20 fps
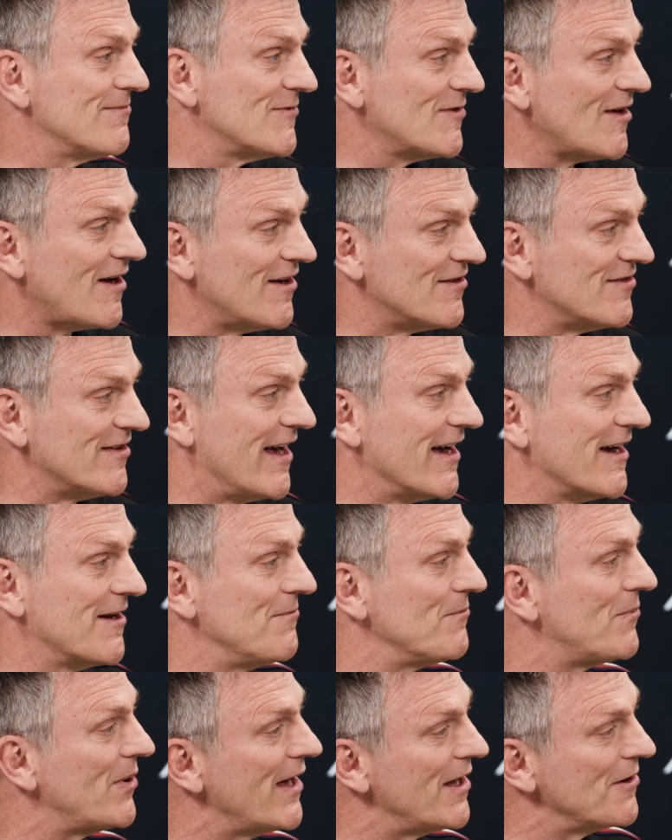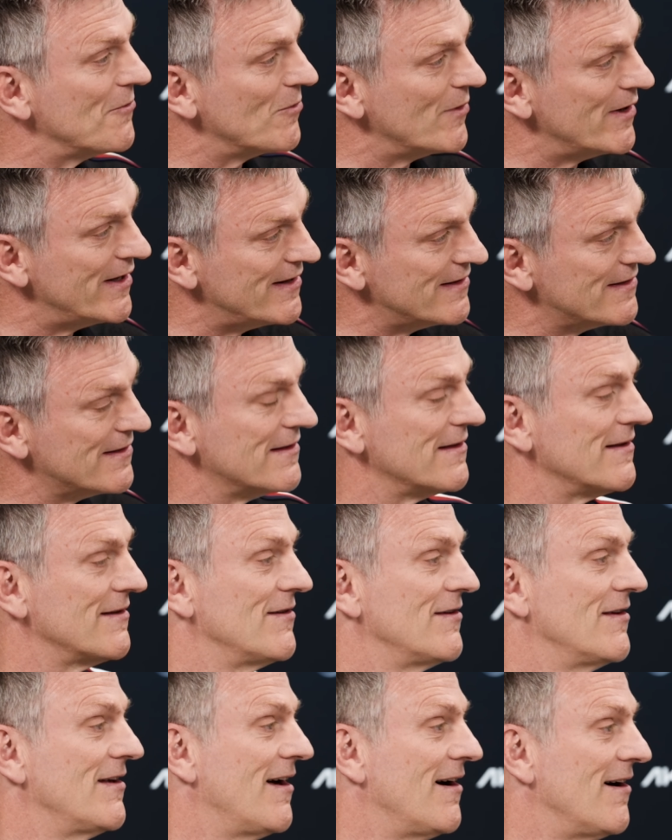tyre set compared with
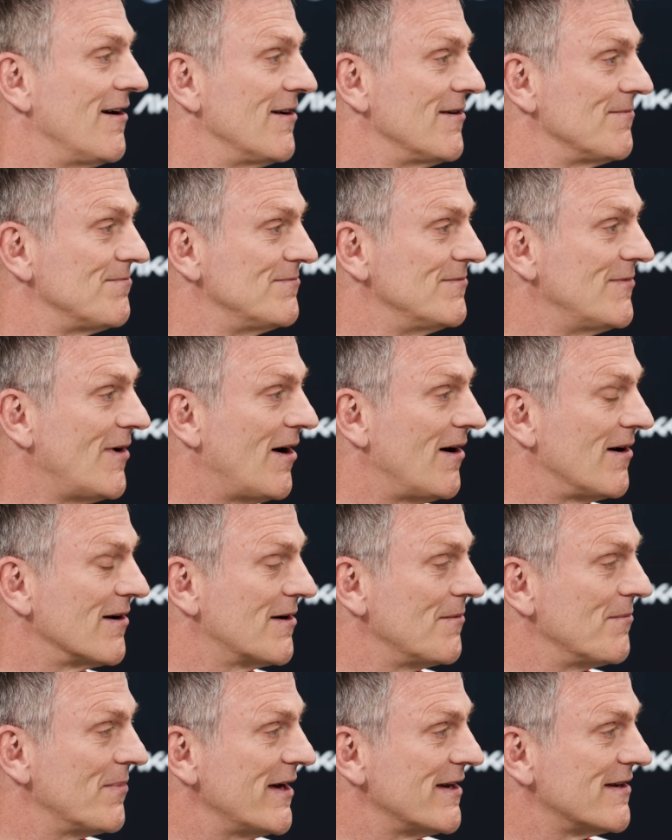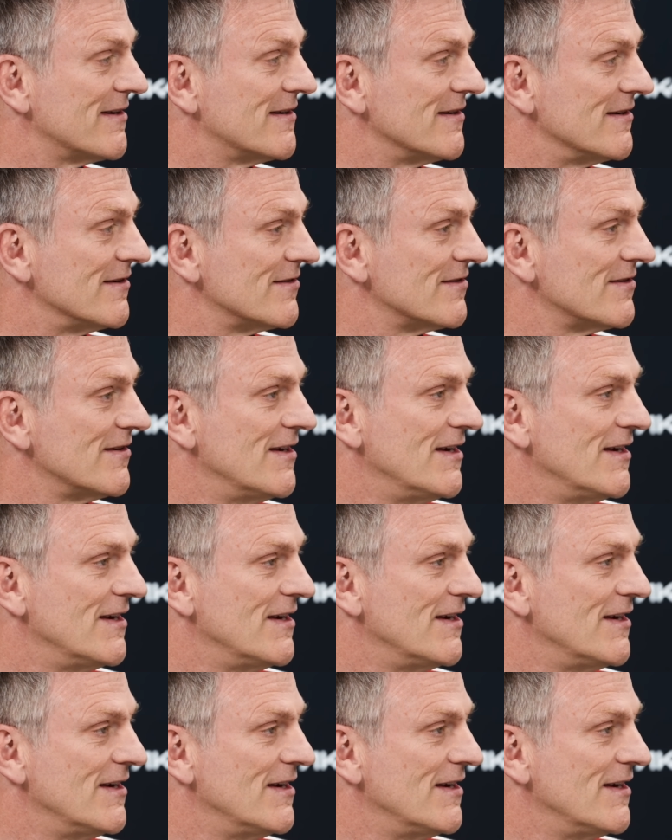our our competitors.